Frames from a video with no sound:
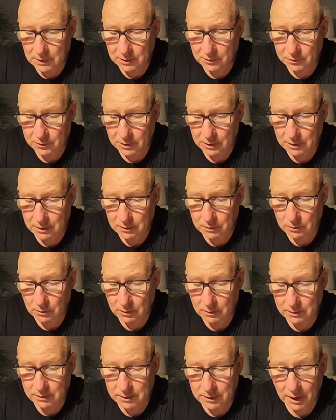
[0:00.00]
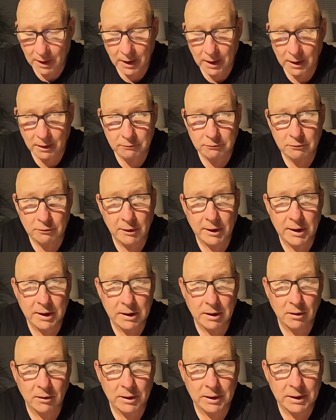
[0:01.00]
So yeah, really
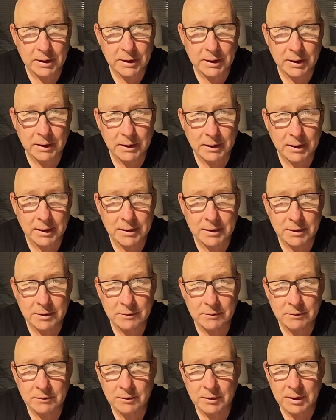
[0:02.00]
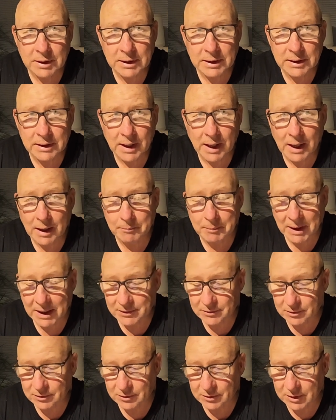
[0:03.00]
liking it, and the app
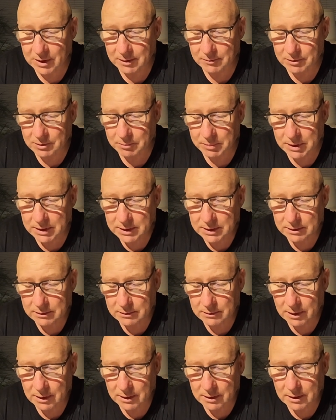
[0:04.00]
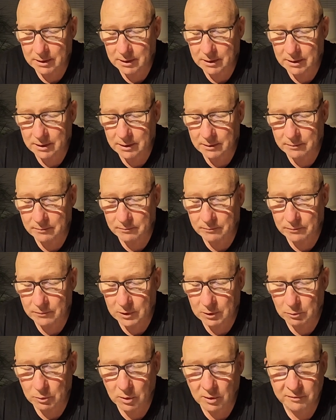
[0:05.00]
hasn't skipped a beat. The
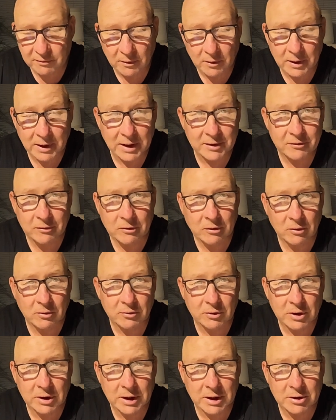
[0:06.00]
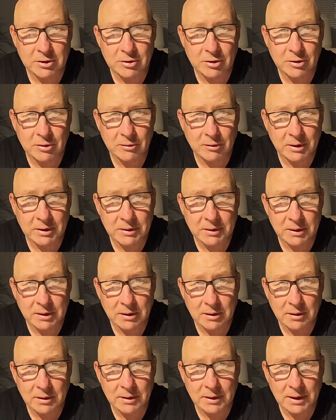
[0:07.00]
Wi-Fi hasn't lost connection or anything
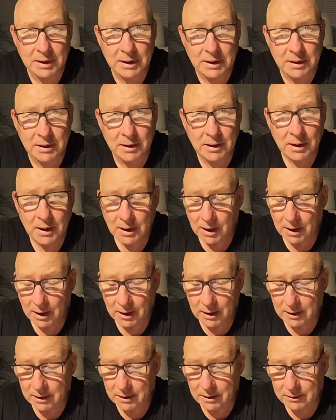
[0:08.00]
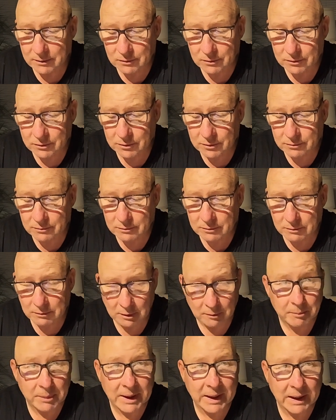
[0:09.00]
like that, and
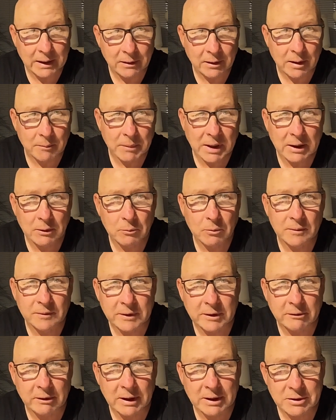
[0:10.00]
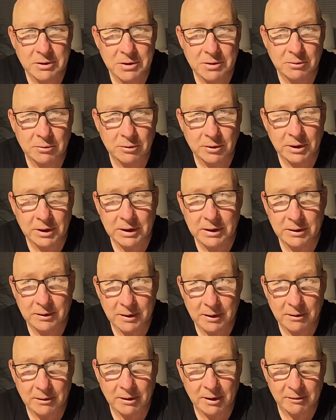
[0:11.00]
I've been out and about with the grandchildren here,
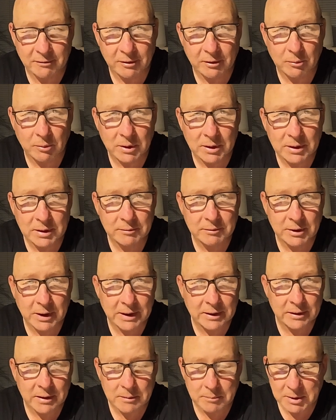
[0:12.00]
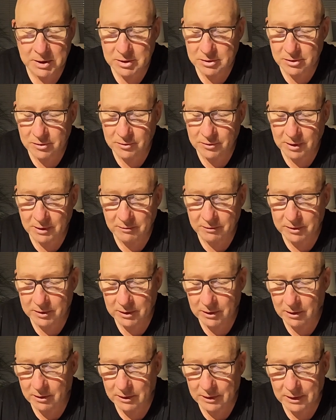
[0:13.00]
there and everywhere, down to the beaches and
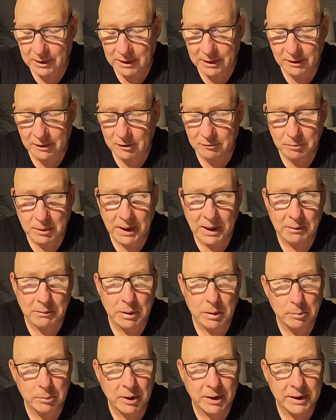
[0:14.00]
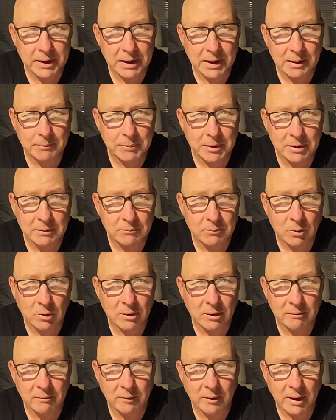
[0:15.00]
everything like that, and I've been able to bring the app up
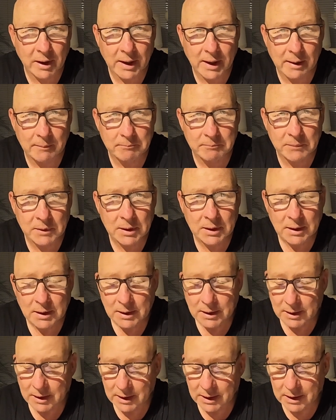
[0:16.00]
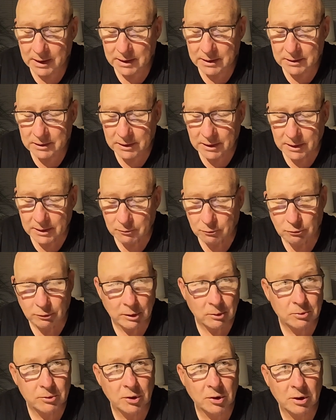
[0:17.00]
wherever I am and get
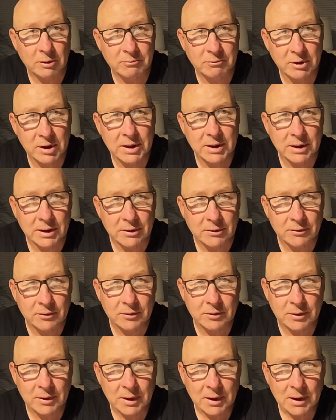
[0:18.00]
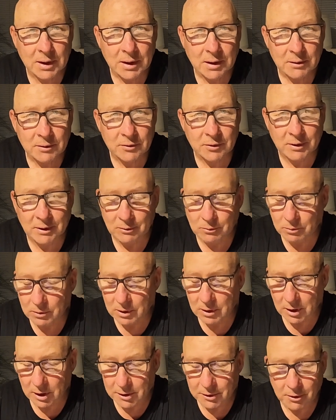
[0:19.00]
real-time readings. So what
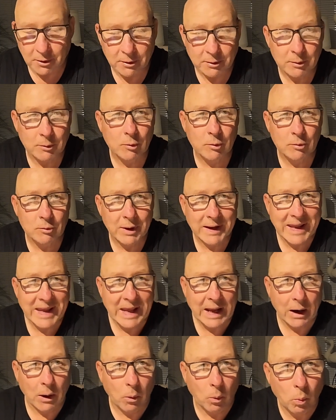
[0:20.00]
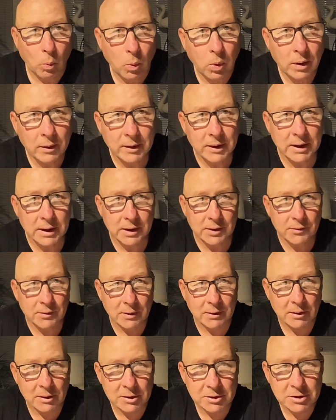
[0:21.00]
I'm going to do now is
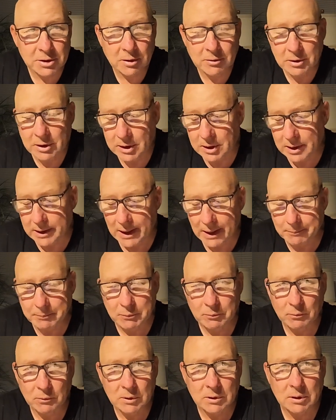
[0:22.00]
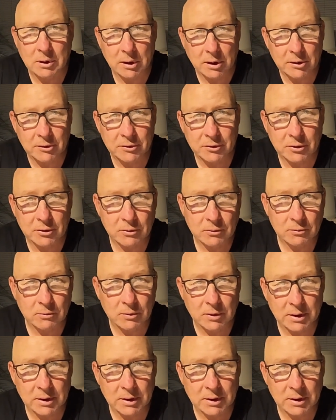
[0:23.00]
I'm going to show you the app, and what I'm going to do